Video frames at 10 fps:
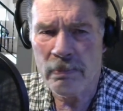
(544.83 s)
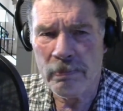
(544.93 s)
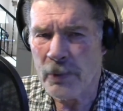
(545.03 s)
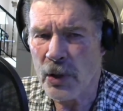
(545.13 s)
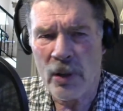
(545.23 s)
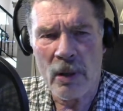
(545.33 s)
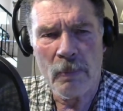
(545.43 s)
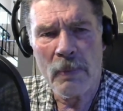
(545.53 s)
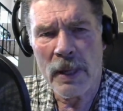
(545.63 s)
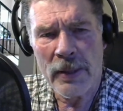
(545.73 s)
term,
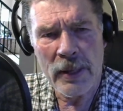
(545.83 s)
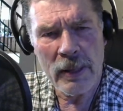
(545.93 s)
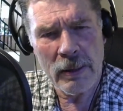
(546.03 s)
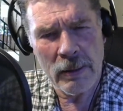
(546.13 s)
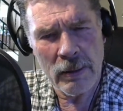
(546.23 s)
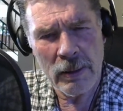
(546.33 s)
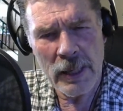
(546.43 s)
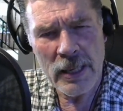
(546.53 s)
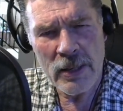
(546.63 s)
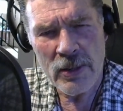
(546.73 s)
I think
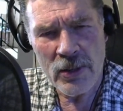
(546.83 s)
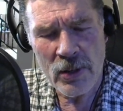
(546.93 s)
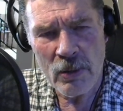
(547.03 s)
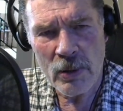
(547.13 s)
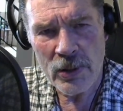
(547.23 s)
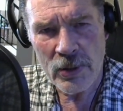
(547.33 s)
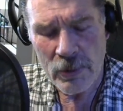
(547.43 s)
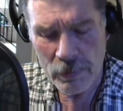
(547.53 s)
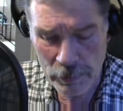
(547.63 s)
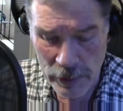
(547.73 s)
8 years ago or so.
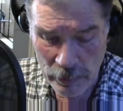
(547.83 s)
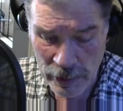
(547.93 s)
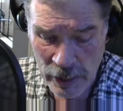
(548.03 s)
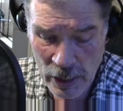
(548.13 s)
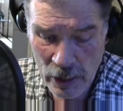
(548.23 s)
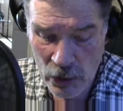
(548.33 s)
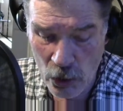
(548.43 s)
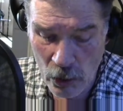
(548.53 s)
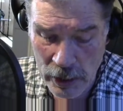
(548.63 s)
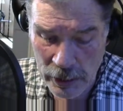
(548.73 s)
But anyway,
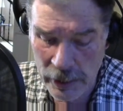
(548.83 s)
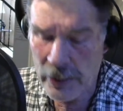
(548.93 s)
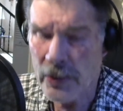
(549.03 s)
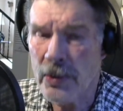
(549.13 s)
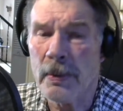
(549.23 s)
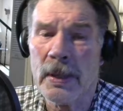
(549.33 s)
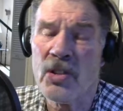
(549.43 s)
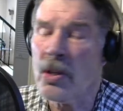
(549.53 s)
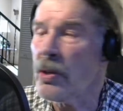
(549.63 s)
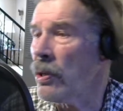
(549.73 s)
Youngkin is
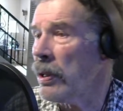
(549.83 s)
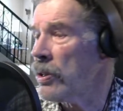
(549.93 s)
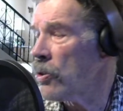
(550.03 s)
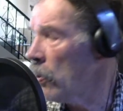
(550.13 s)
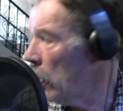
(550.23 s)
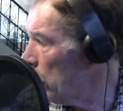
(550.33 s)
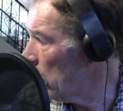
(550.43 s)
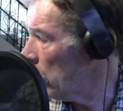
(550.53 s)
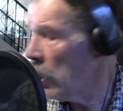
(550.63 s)
essentially a Trumper,